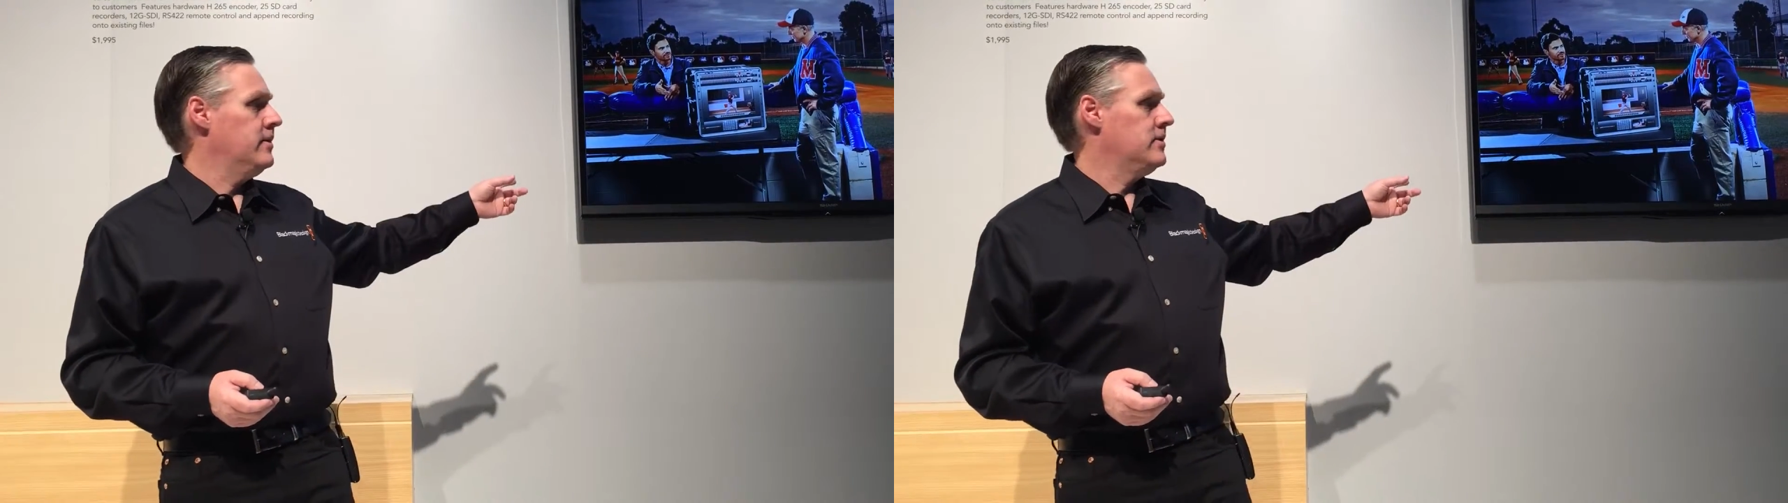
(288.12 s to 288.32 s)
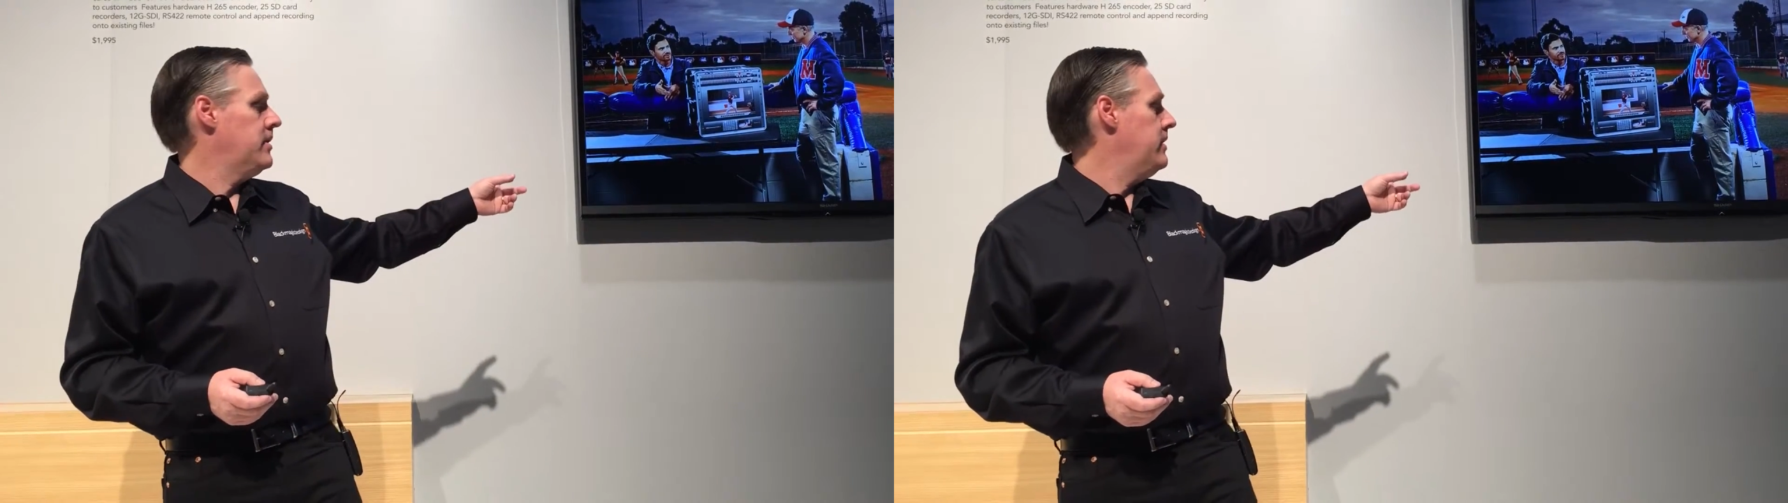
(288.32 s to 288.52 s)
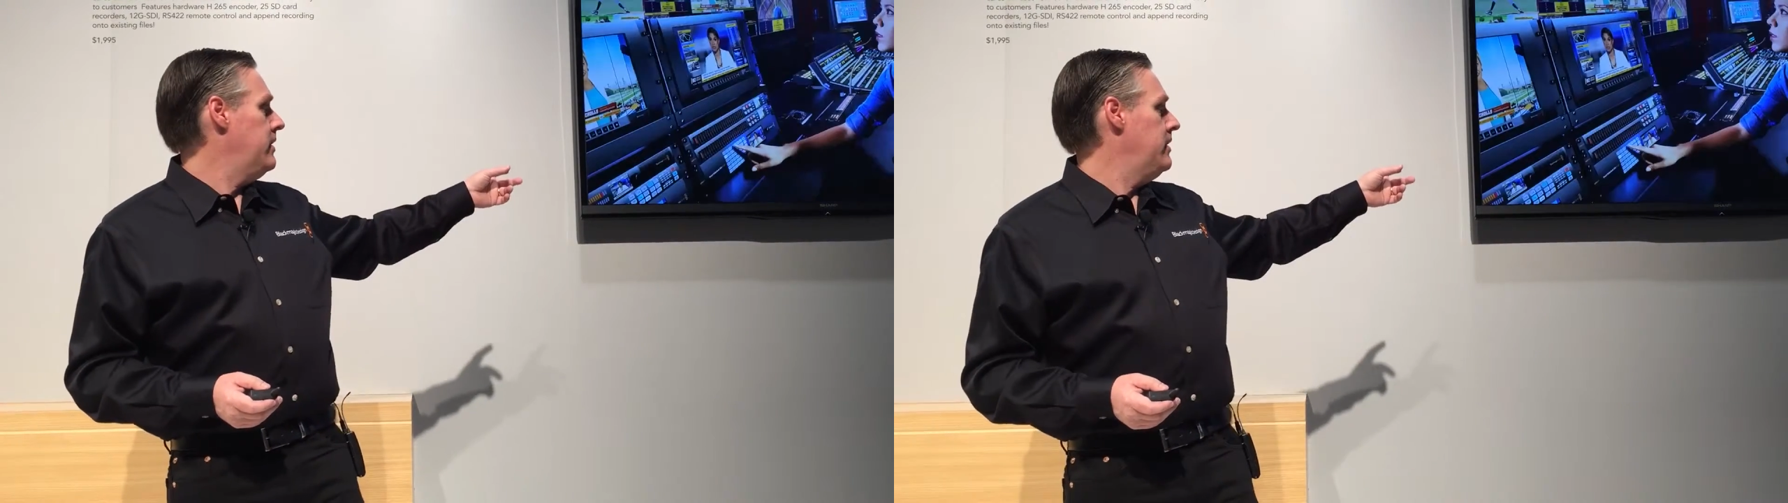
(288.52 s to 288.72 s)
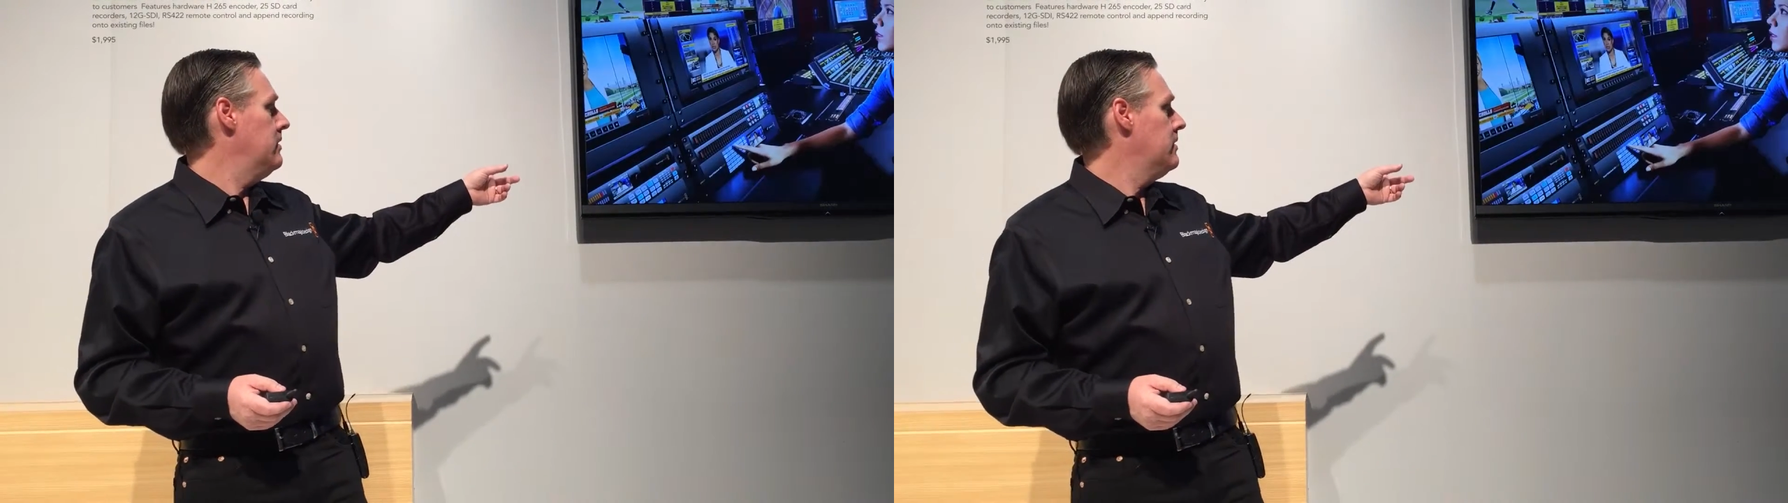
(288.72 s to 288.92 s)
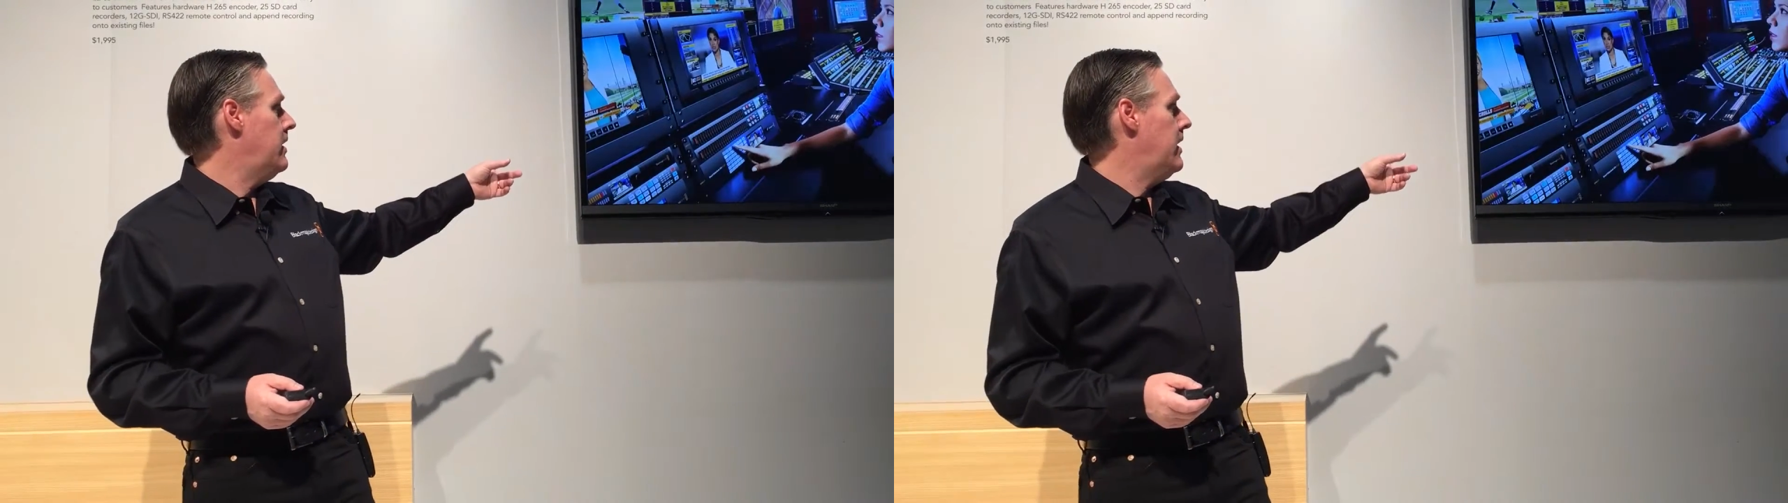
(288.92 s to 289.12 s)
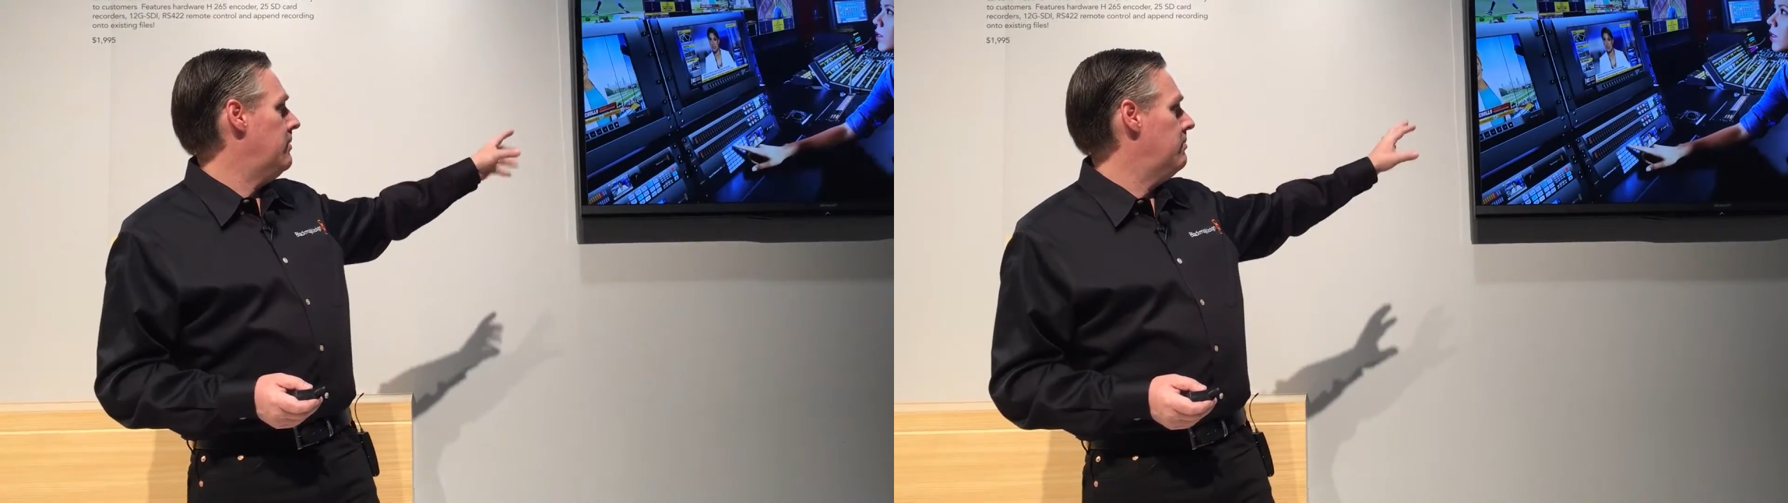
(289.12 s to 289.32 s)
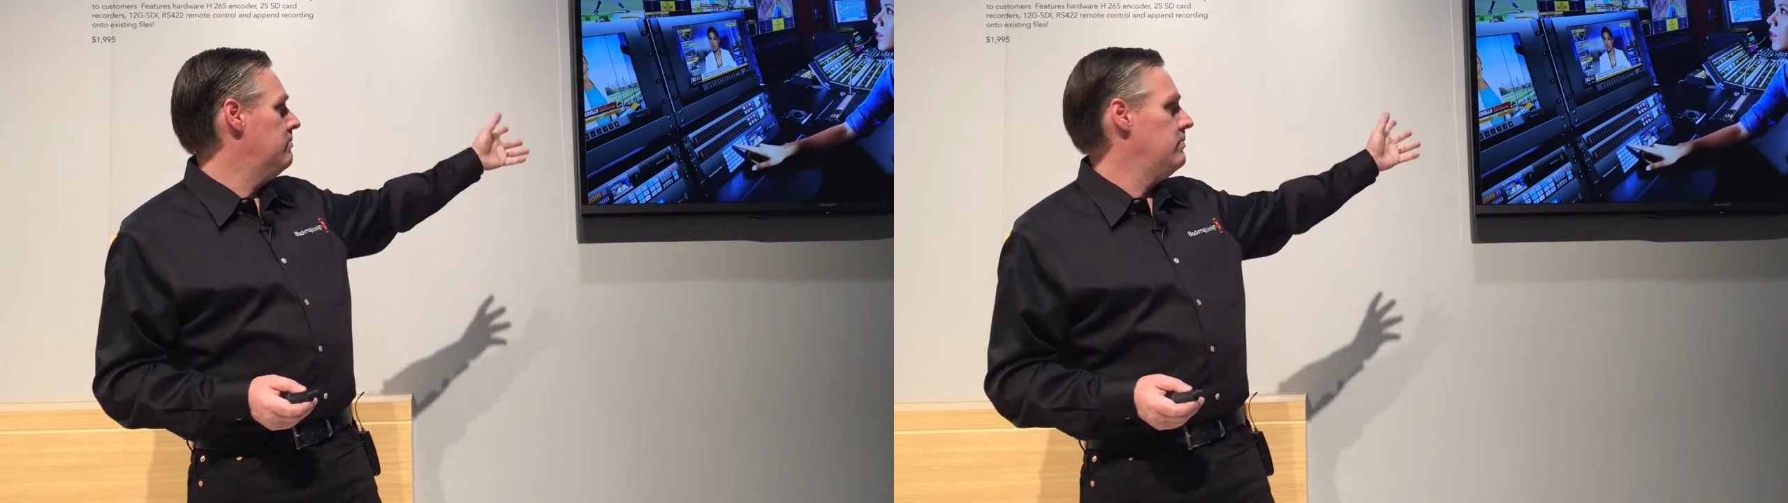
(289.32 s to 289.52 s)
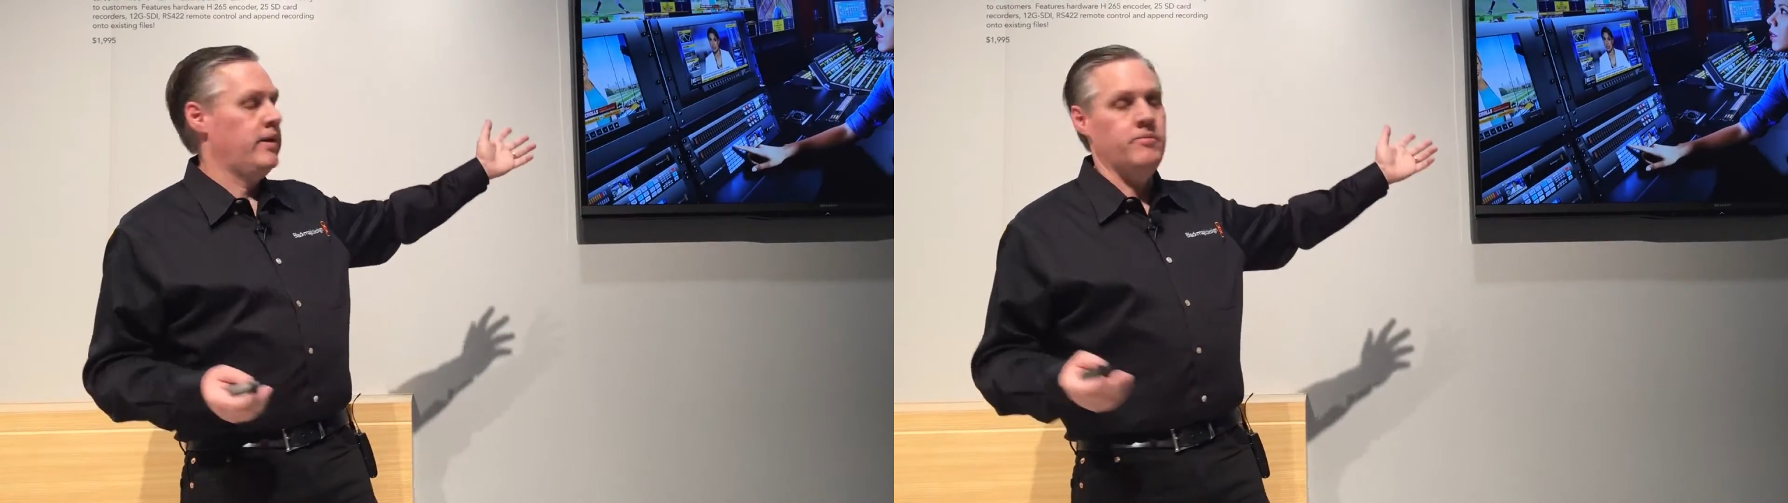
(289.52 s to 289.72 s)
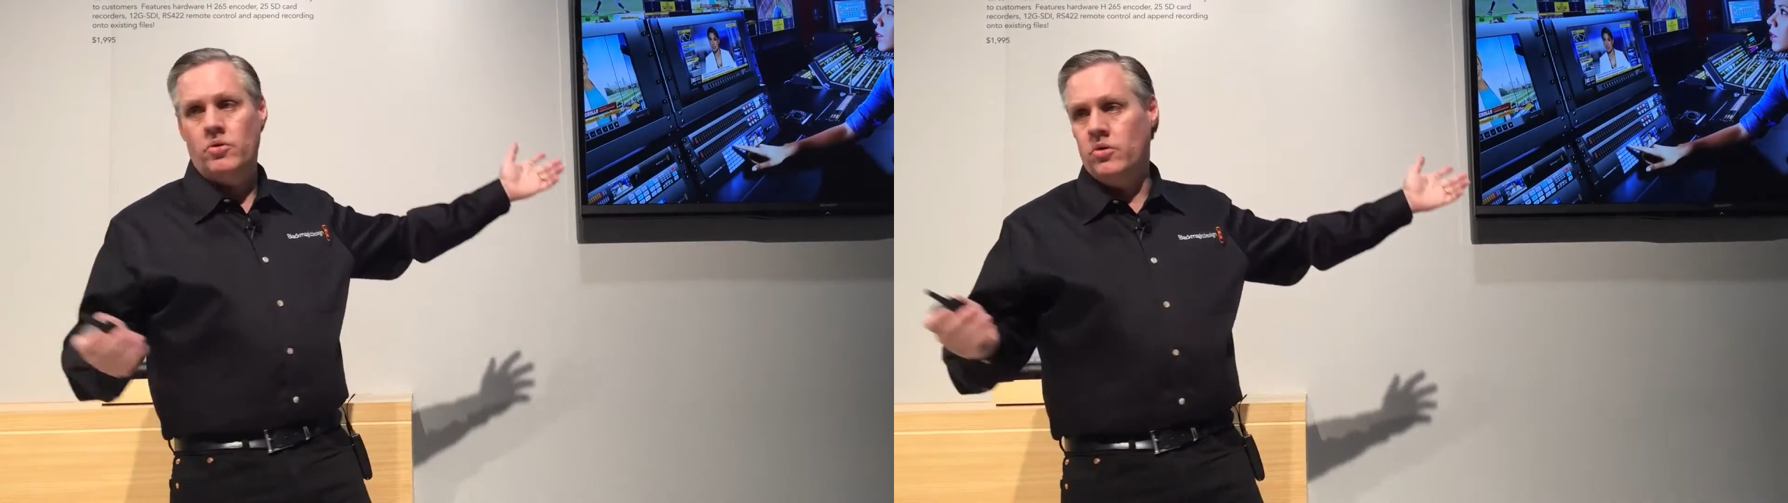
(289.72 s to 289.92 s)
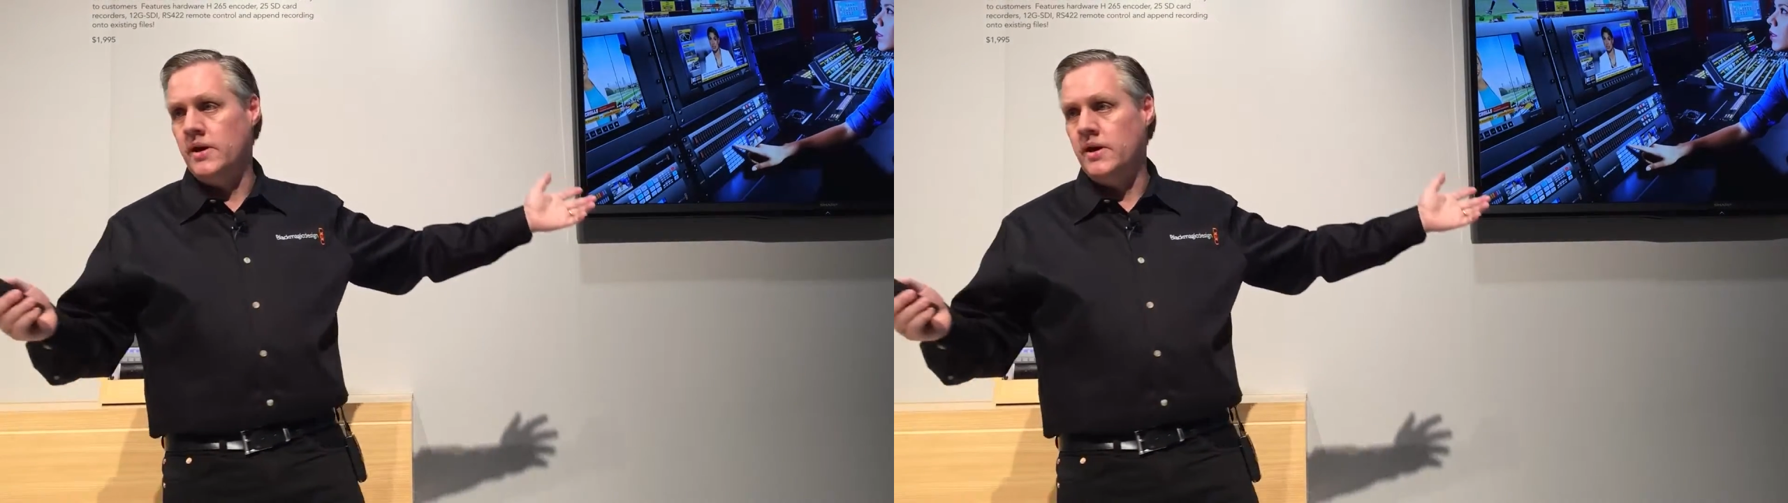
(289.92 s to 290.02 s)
And you can see, in